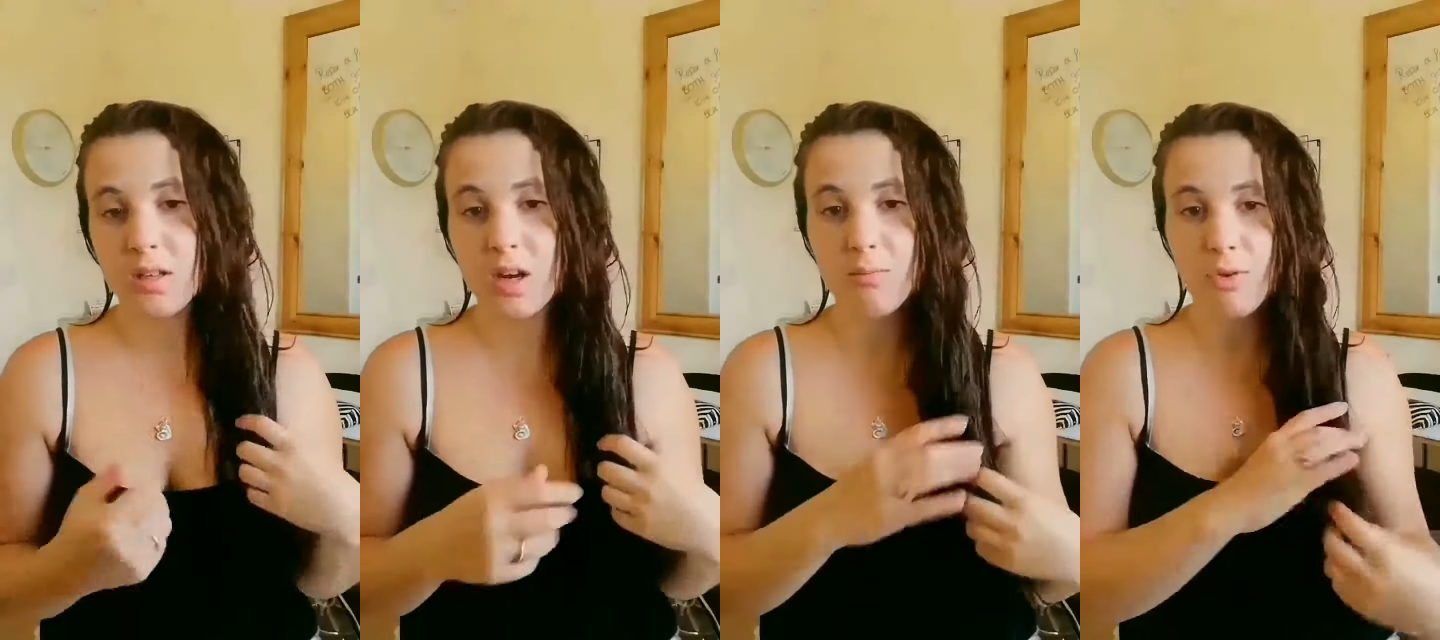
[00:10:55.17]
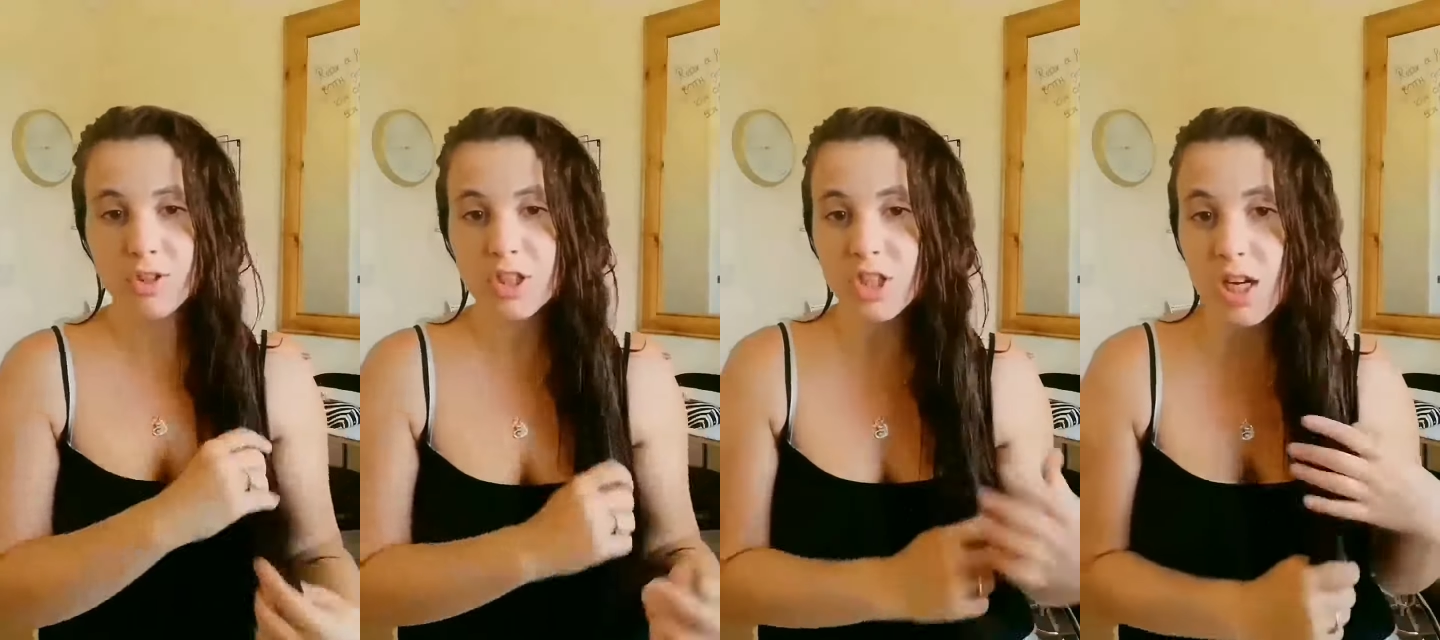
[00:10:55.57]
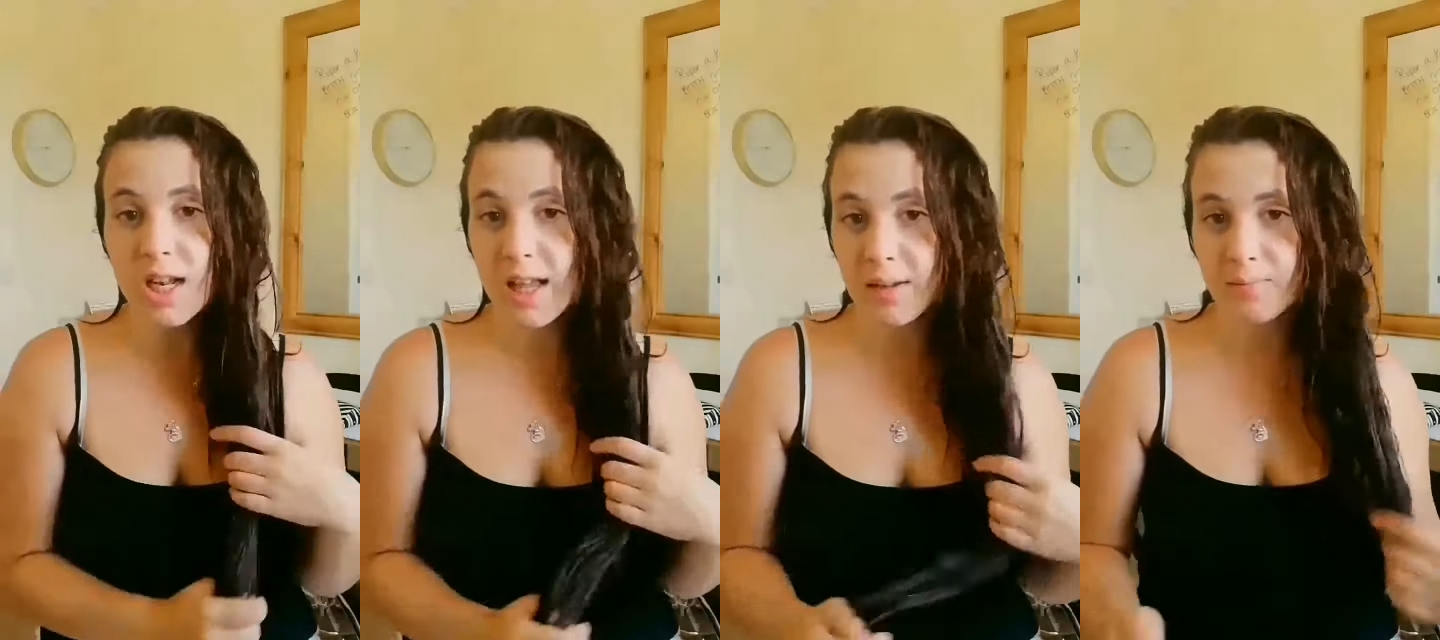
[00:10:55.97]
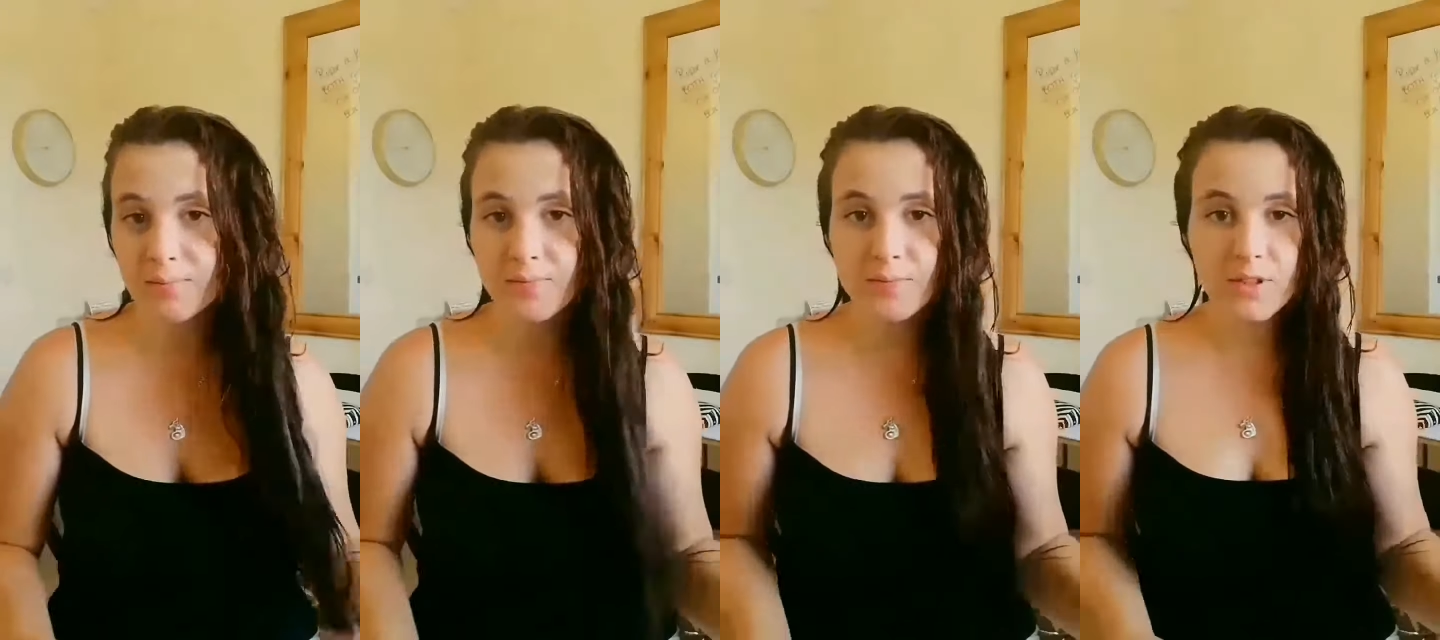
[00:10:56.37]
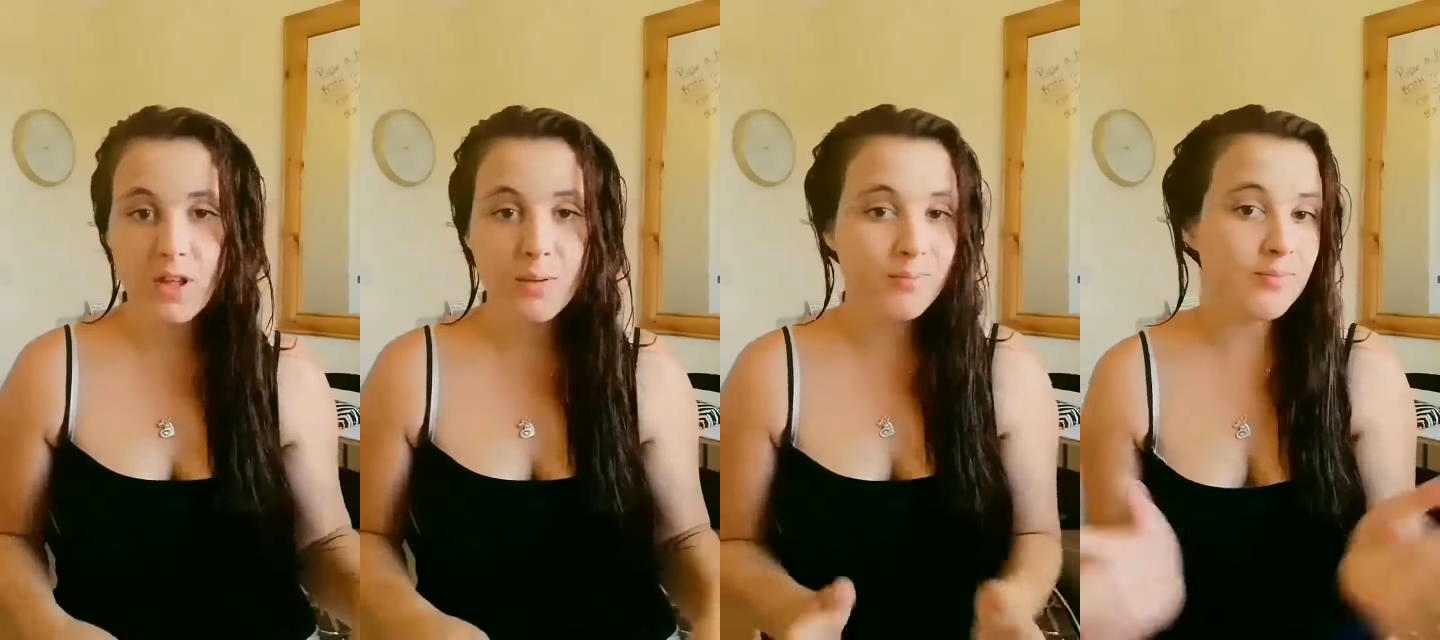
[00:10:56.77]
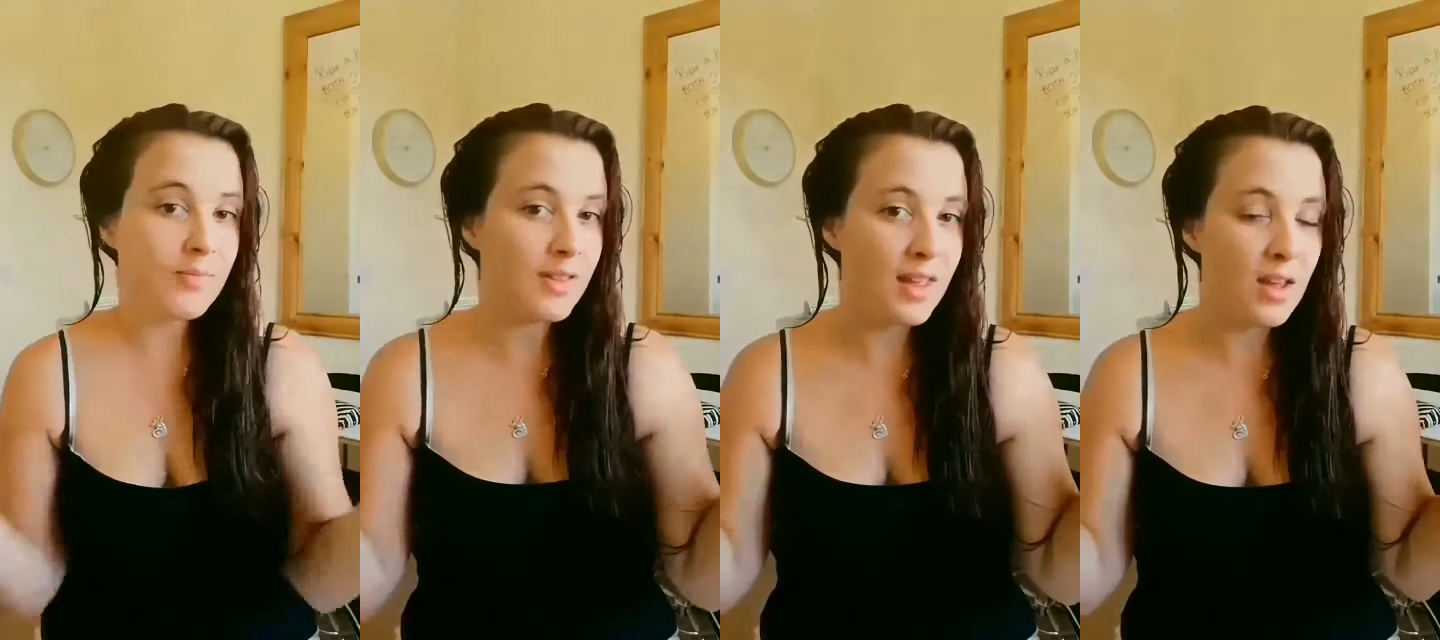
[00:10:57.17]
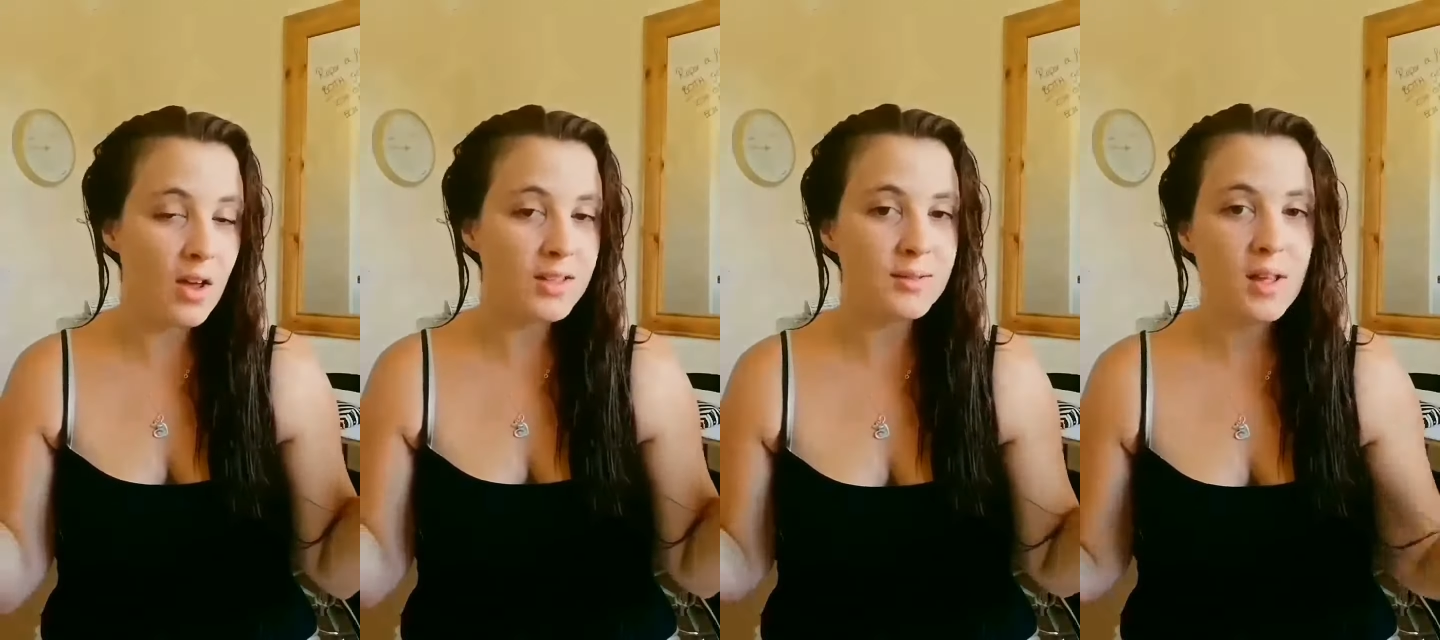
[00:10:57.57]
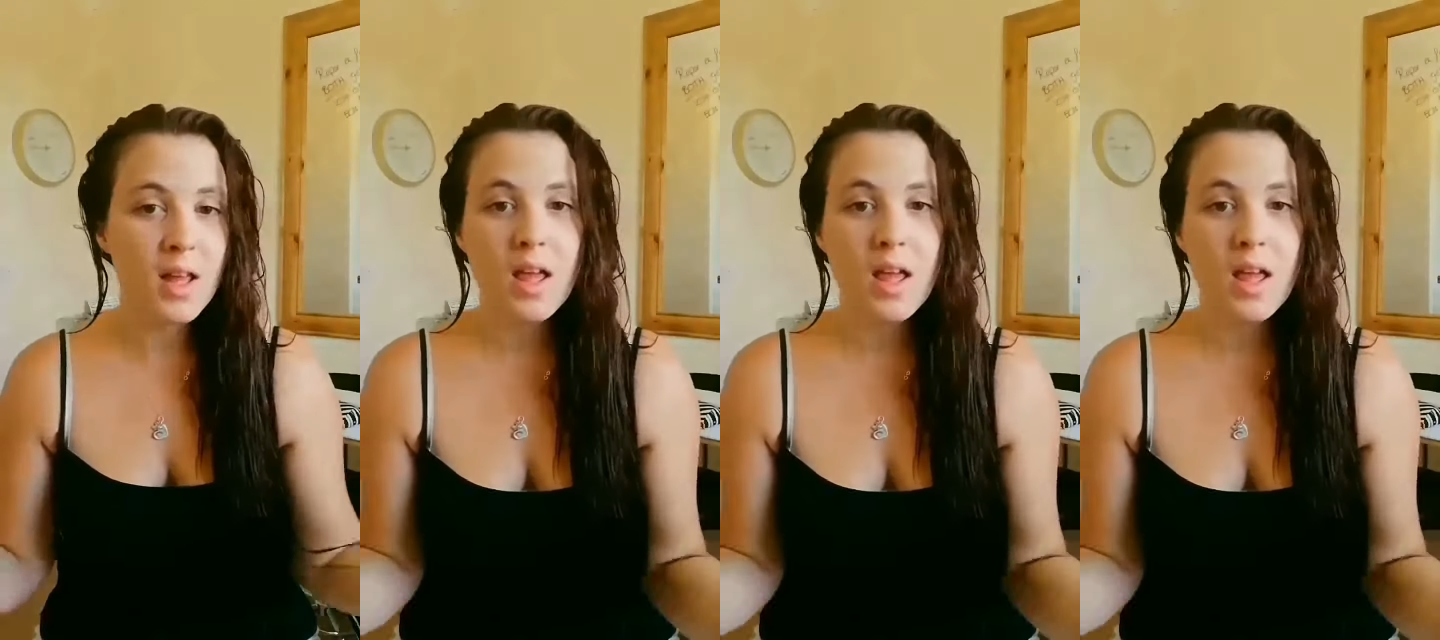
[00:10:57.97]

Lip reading: you know, brush it gently. So that's it, guys.